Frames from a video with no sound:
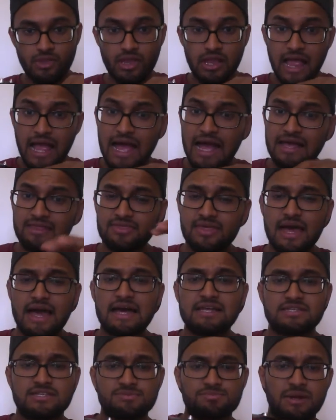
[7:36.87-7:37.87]
and that
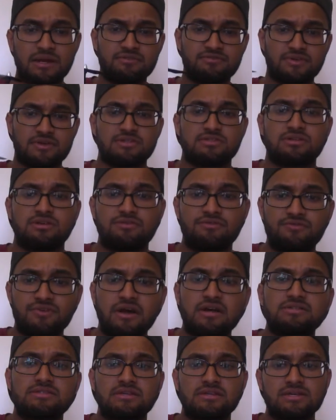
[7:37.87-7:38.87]
has its benefits. So the
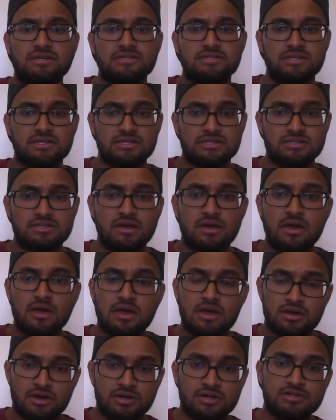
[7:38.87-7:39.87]
first thing is it's
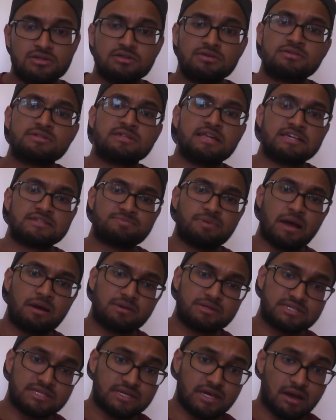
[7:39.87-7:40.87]
going to use less power
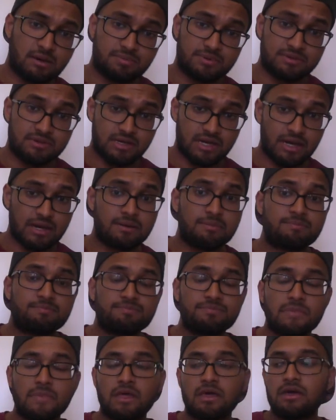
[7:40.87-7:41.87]
to get up in the air,
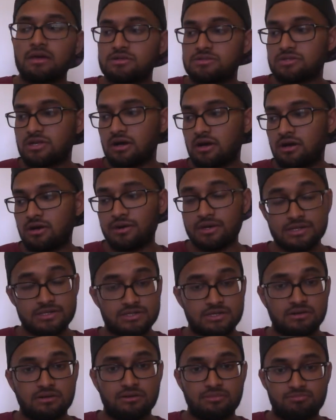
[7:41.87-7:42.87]
so it's
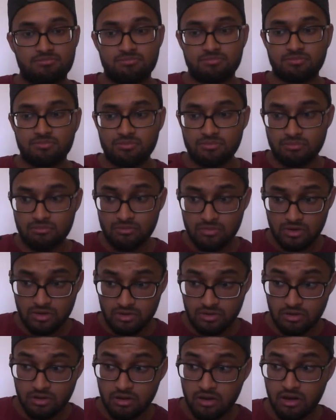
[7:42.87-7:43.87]
going to
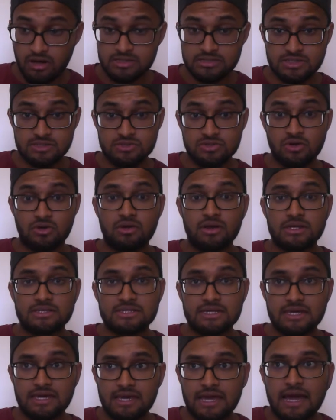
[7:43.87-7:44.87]
last as long as
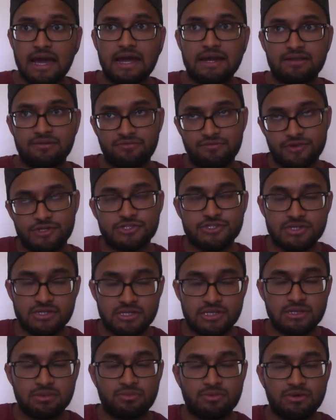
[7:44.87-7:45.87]
it can
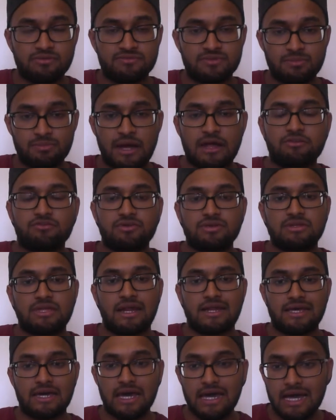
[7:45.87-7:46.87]
efficiently with the battery that
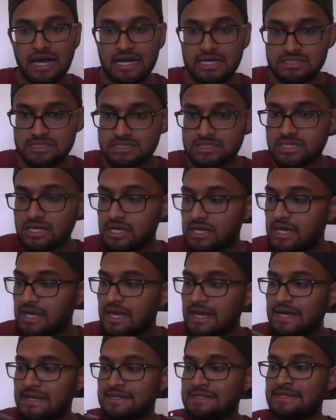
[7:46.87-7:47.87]
it has.
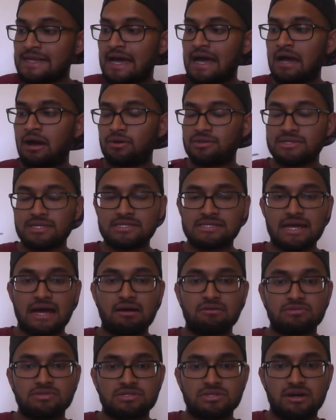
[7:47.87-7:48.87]
Now the
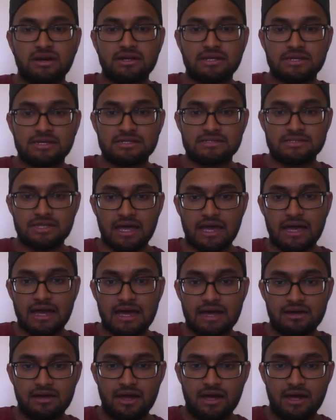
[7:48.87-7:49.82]
downside is that